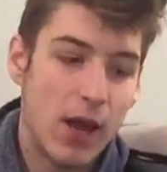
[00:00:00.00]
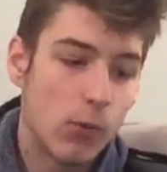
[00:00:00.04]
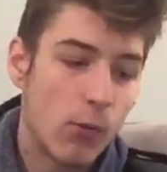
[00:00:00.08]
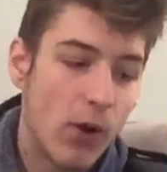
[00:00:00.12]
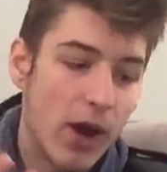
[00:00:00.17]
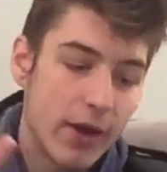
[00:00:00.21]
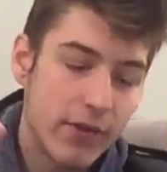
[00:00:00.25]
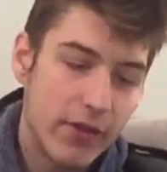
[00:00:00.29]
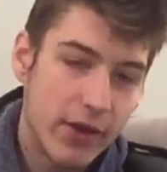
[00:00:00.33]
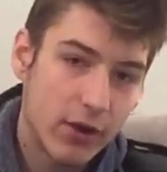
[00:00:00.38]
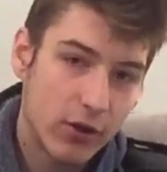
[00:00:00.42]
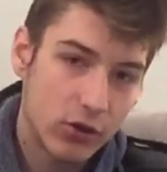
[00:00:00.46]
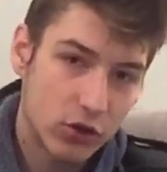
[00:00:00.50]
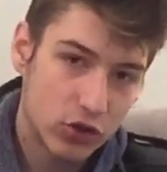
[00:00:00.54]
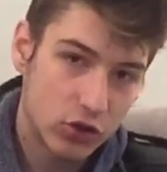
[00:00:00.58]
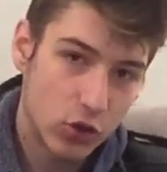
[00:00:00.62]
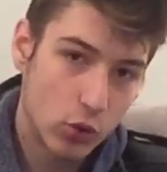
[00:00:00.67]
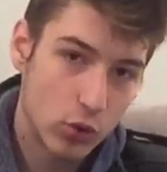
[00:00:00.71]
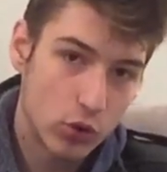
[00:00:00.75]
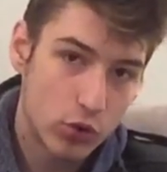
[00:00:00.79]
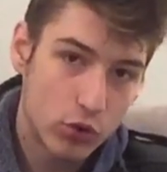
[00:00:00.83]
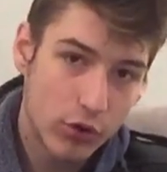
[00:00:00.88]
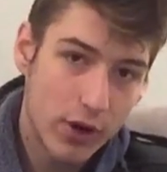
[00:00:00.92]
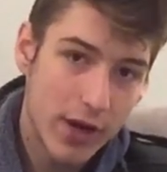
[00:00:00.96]
and why they are
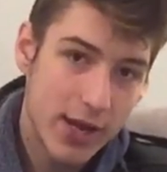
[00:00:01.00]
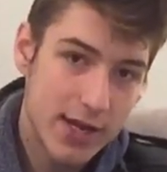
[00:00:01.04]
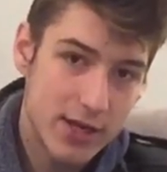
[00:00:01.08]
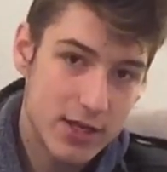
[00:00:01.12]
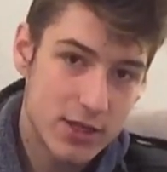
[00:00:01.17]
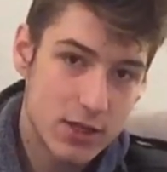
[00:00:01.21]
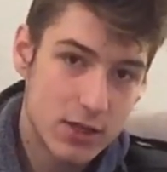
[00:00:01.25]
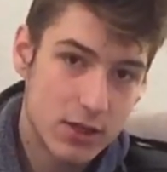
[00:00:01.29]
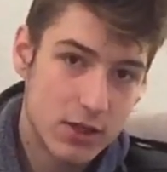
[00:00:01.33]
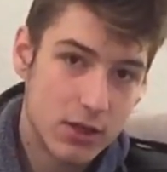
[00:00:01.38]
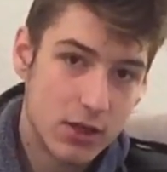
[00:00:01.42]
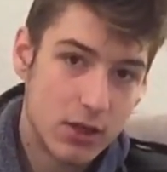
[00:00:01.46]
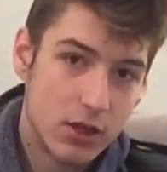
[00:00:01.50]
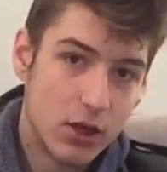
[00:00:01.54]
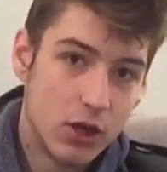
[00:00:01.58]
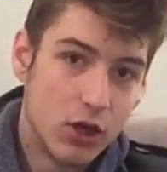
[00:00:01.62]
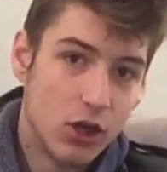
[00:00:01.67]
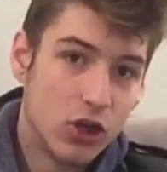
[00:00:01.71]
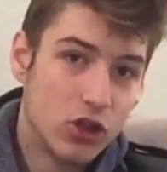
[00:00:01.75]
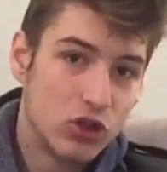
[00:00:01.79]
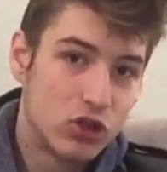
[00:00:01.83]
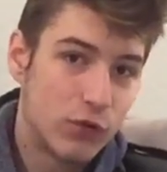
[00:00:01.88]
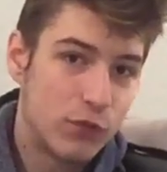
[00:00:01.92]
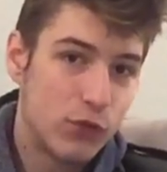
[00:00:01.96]
so great.
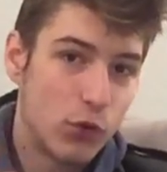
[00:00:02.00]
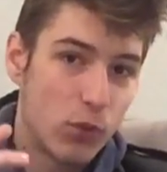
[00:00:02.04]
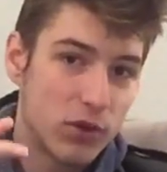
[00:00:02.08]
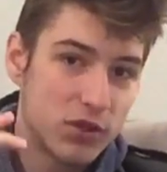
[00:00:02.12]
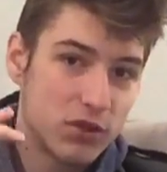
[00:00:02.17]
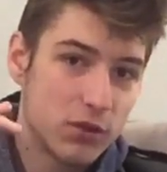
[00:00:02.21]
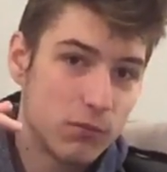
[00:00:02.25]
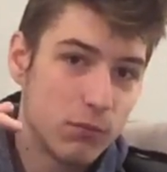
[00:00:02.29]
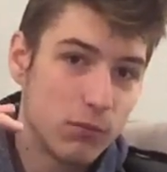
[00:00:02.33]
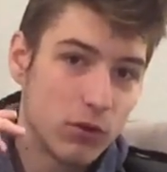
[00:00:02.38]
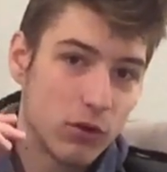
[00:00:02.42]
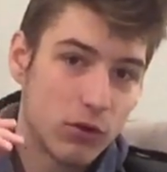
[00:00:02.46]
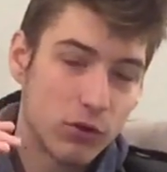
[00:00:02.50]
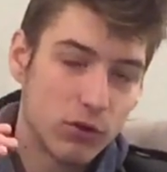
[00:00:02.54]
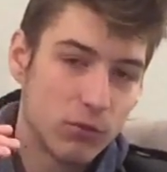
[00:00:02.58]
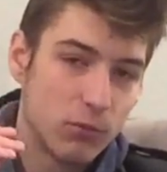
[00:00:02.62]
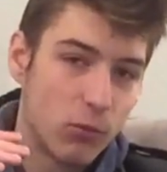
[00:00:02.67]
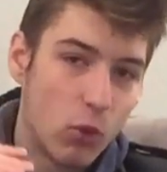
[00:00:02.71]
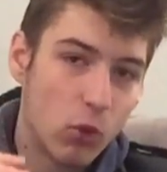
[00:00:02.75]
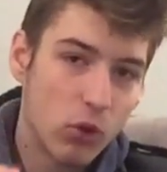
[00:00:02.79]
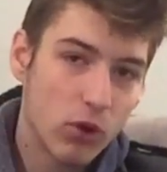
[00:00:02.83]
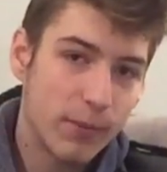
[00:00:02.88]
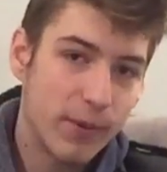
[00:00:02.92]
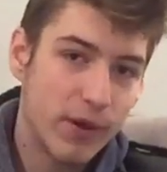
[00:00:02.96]
So if you want to learn
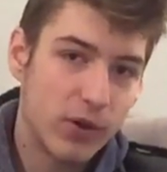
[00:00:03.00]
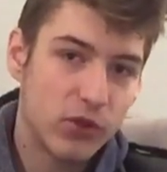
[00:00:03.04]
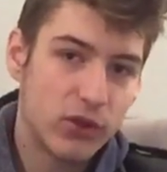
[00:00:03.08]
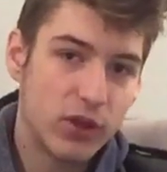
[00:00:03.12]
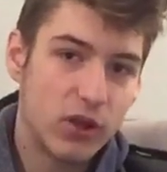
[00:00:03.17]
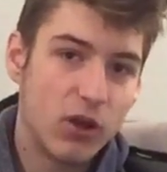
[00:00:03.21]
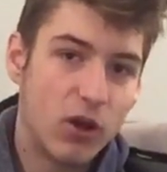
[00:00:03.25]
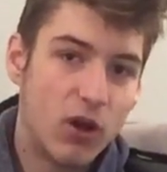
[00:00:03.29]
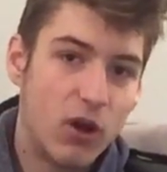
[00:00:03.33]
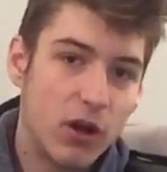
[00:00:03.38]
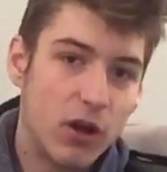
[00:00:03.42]
more about the